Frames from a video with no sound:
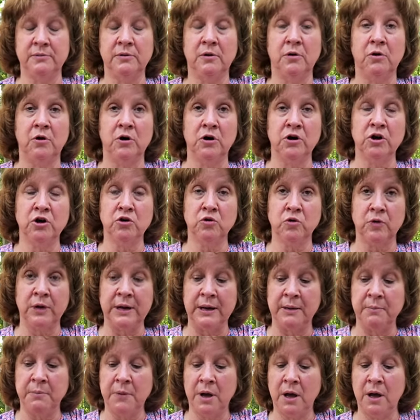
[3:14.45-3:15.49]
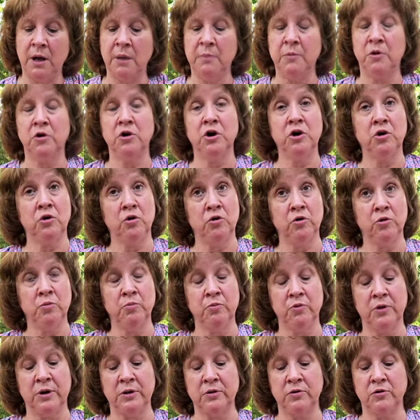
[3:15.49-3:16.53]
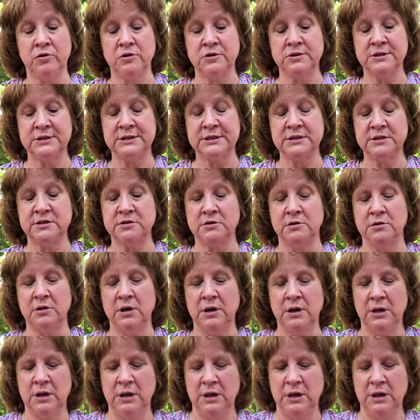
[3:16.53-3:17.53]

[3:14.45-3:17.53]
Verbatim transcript: or your grandmom or an older brother or sister.